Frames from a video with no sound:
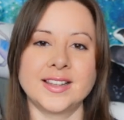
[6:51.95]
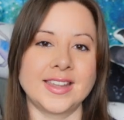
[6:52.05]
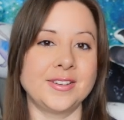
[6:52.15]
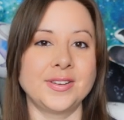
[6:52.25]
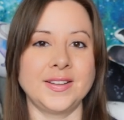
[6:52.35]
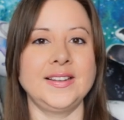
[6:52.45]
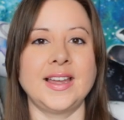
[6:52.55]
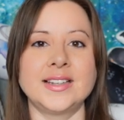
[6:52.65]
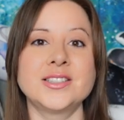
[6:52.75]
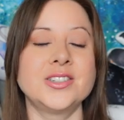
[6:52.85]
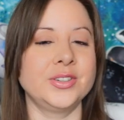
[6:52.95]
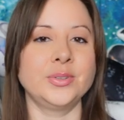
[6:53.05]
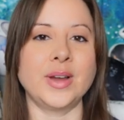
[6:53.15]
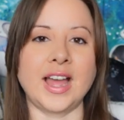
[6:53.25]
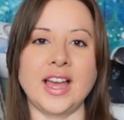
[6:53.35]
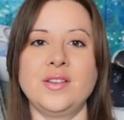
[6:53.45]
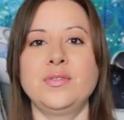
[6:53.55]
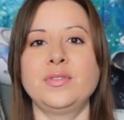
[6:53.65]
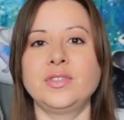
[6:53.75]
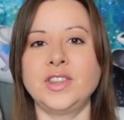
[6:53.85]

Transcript: They really like to have